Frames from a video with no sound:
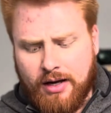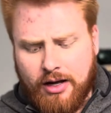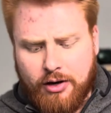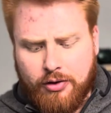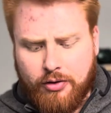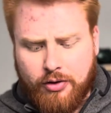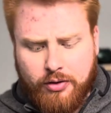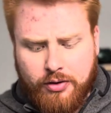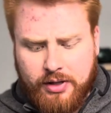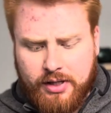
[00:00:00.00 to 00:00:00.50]
I
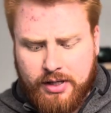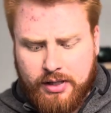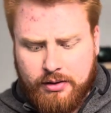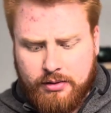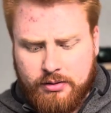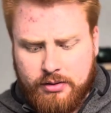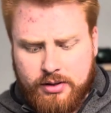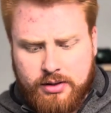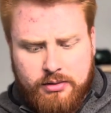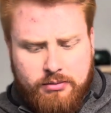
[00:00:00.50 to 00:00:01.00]
don't know the
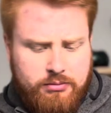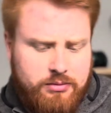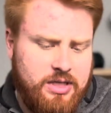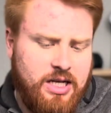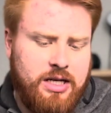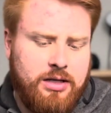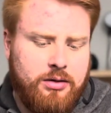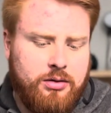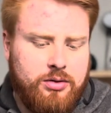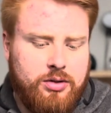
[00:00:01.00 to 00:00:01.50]

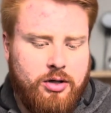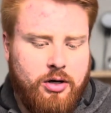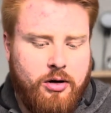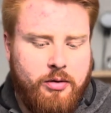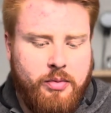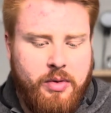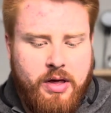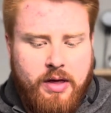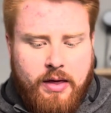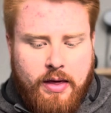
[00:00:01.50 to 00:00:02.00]
technical term.